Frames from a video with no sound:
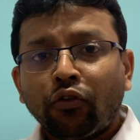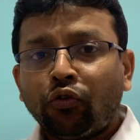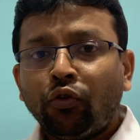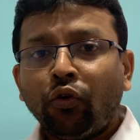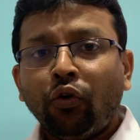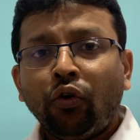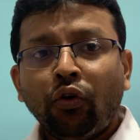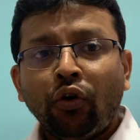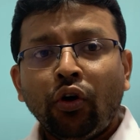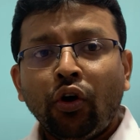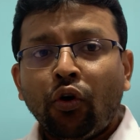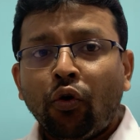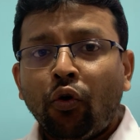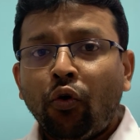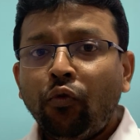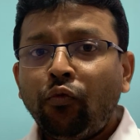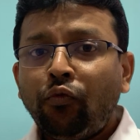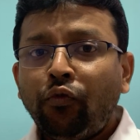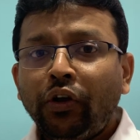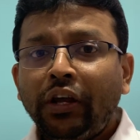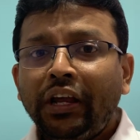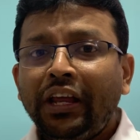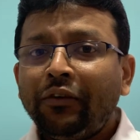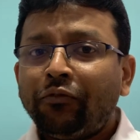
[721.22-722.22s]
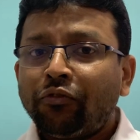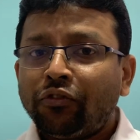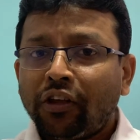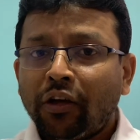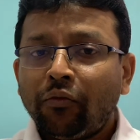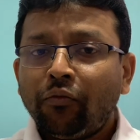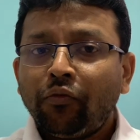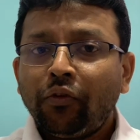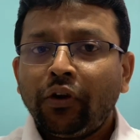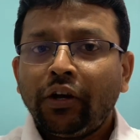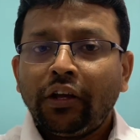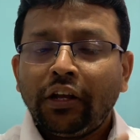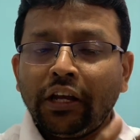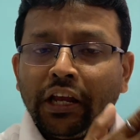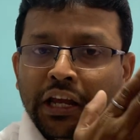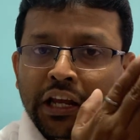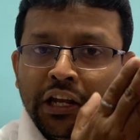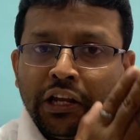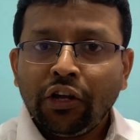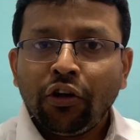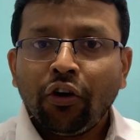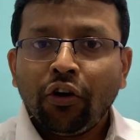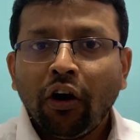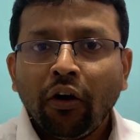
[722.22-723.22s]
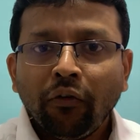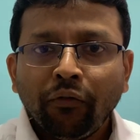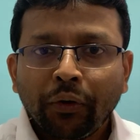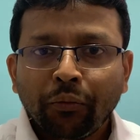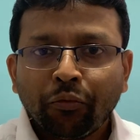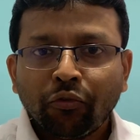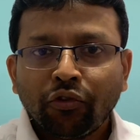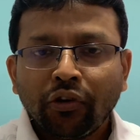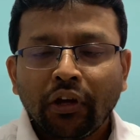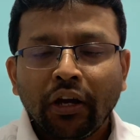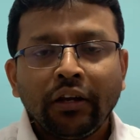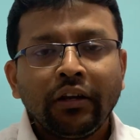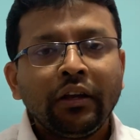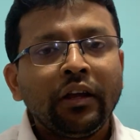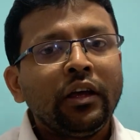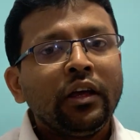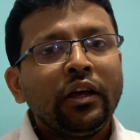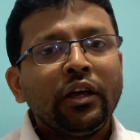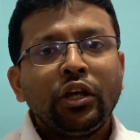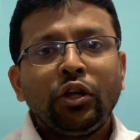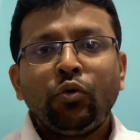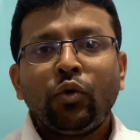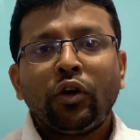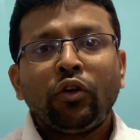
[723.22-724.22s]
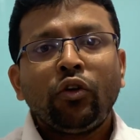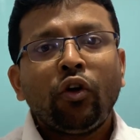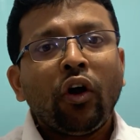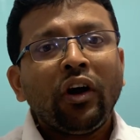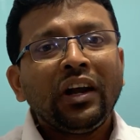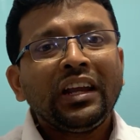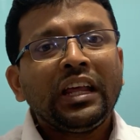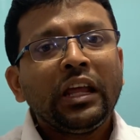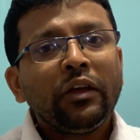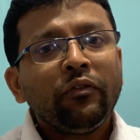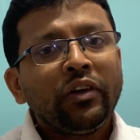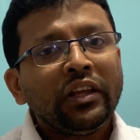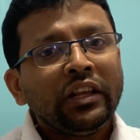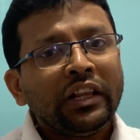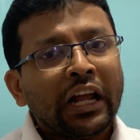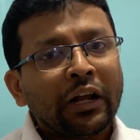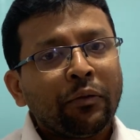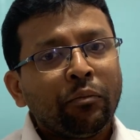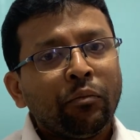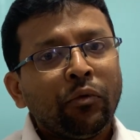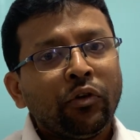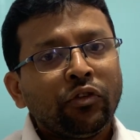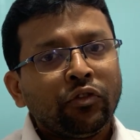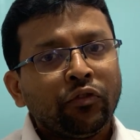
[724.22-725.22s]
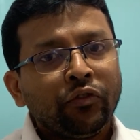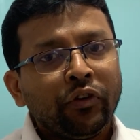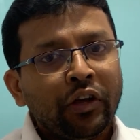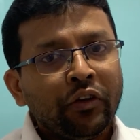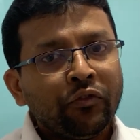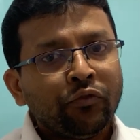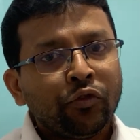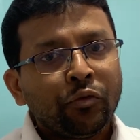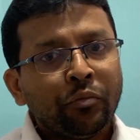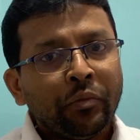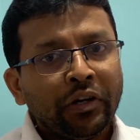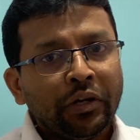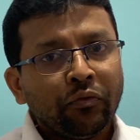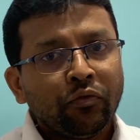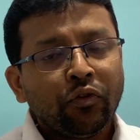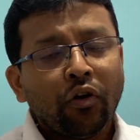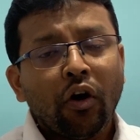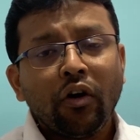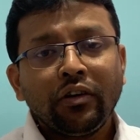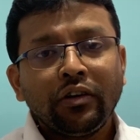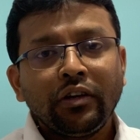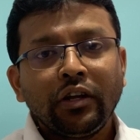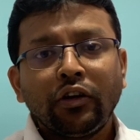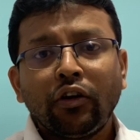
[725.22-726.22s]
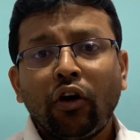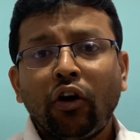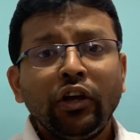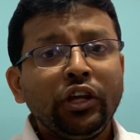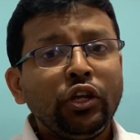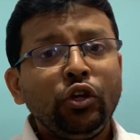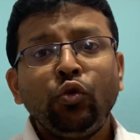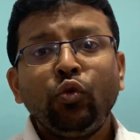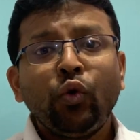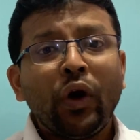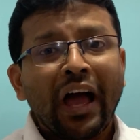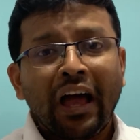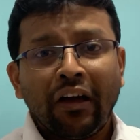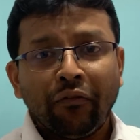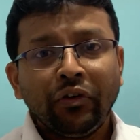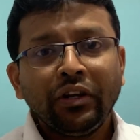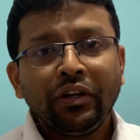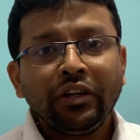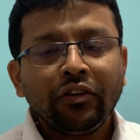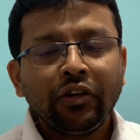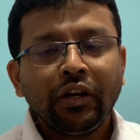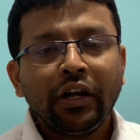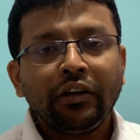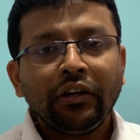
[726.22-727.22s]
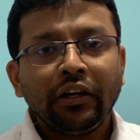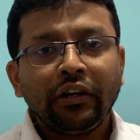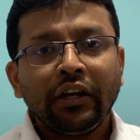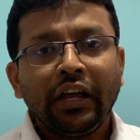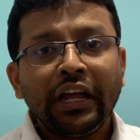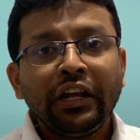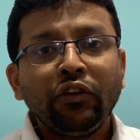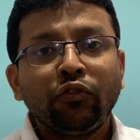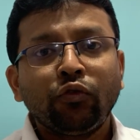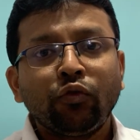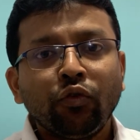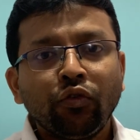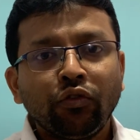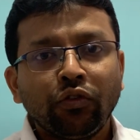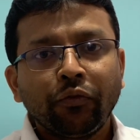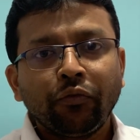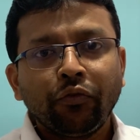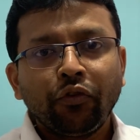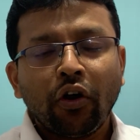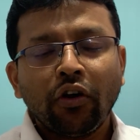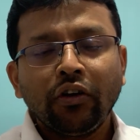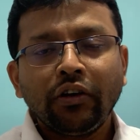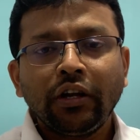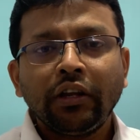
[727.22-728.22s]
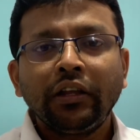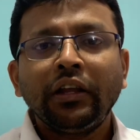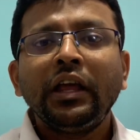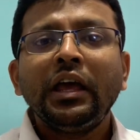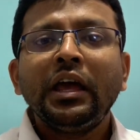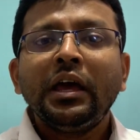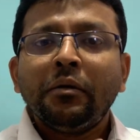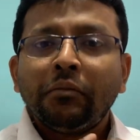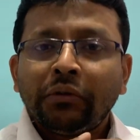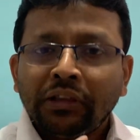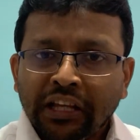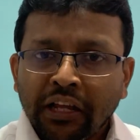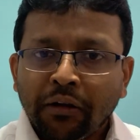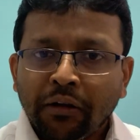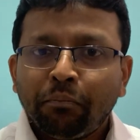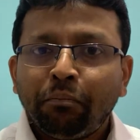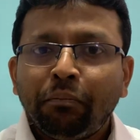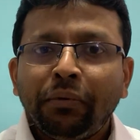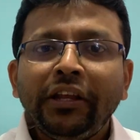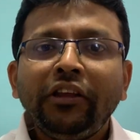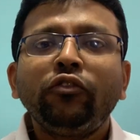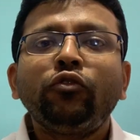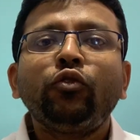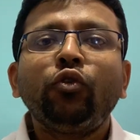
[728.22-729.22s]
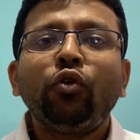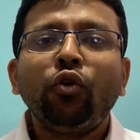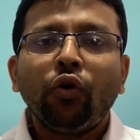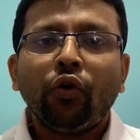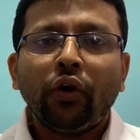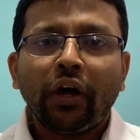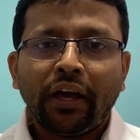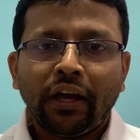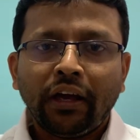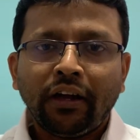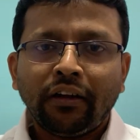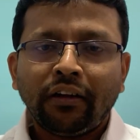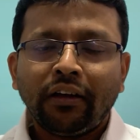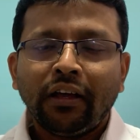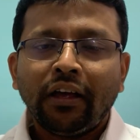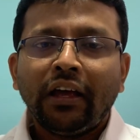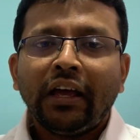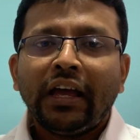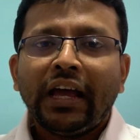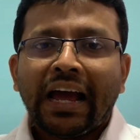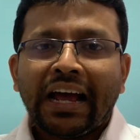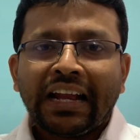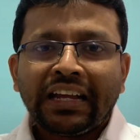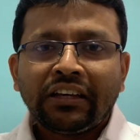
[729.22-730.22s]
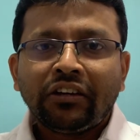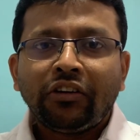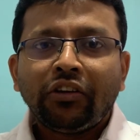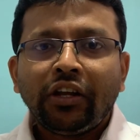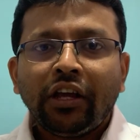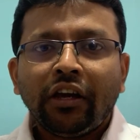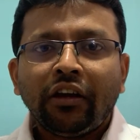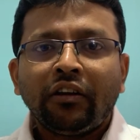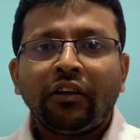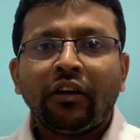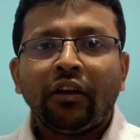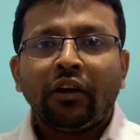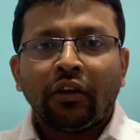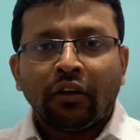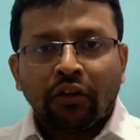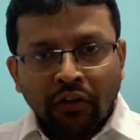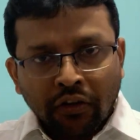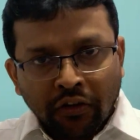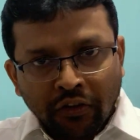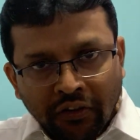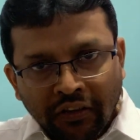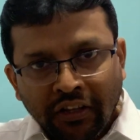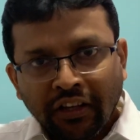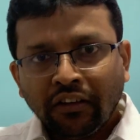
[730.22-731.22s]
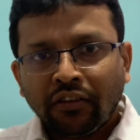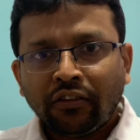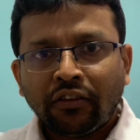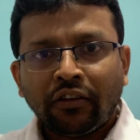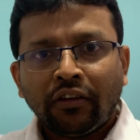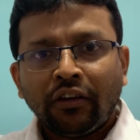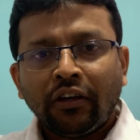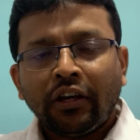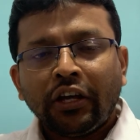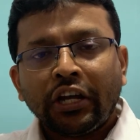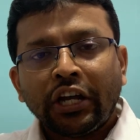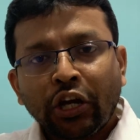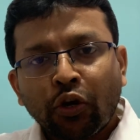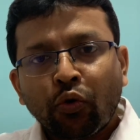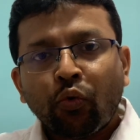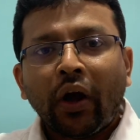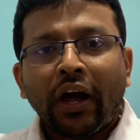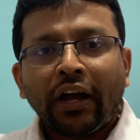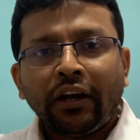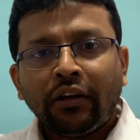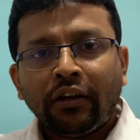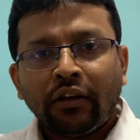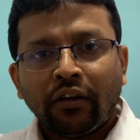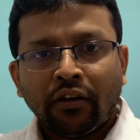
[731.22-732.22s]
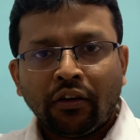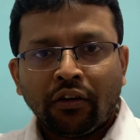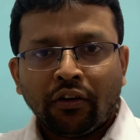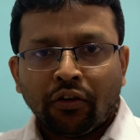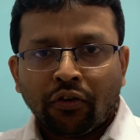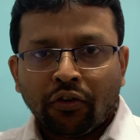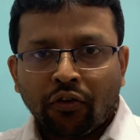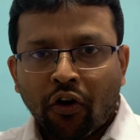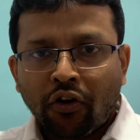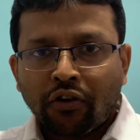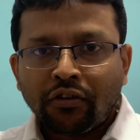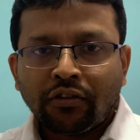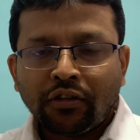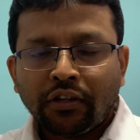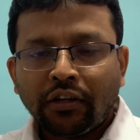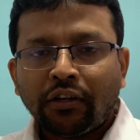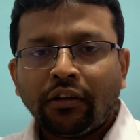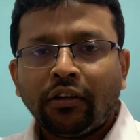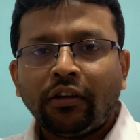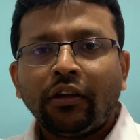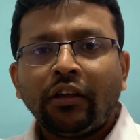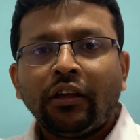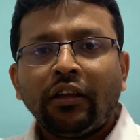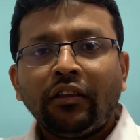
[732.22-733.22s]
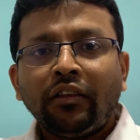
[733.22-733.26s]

So hopefully, if somewhere in your website you are not giving that much of informative content, or you haven't created any source of content, then please go ahead and create this required content